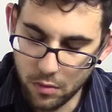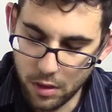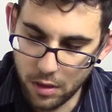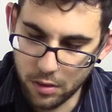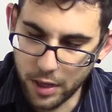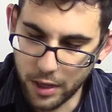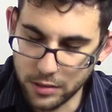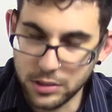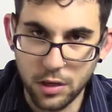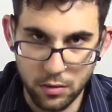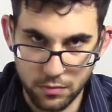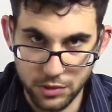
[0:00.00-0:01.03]
well, okay,
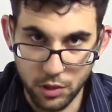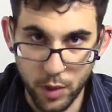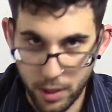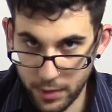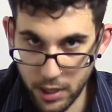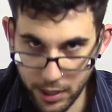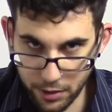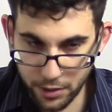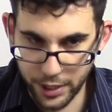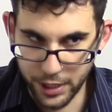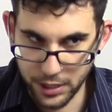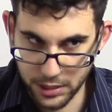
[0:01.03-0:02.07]
so what I'm
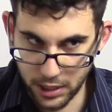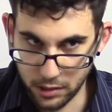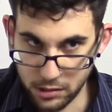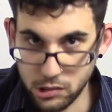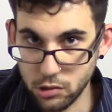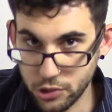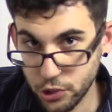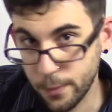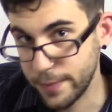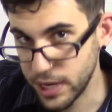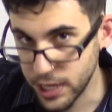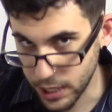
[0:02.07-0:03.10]
hearing is that social
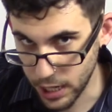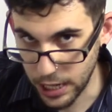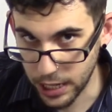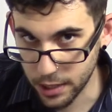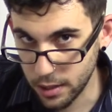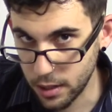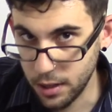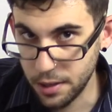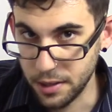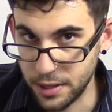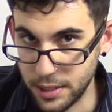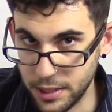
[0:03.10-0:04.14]
media
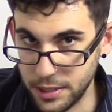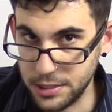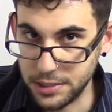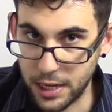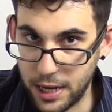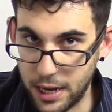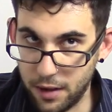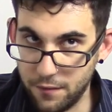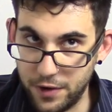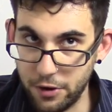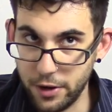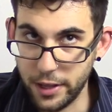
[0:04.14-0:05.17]
is
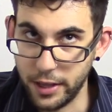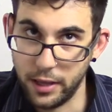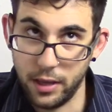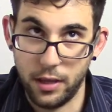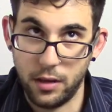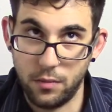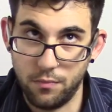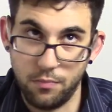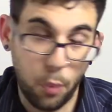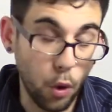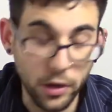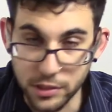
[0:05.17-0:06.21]
very
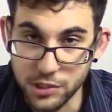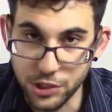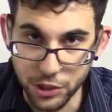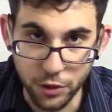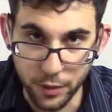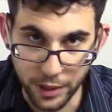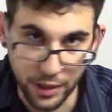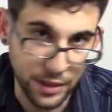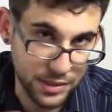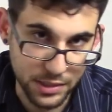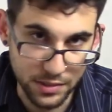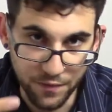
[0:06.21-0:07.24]
important to you, and
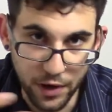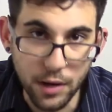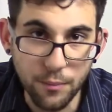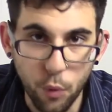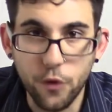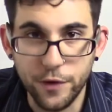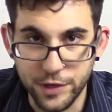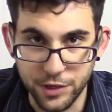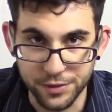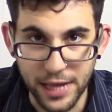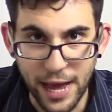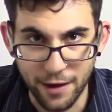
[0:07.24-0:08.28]
it's very important in
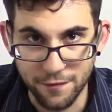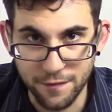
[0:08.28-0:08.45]
your life.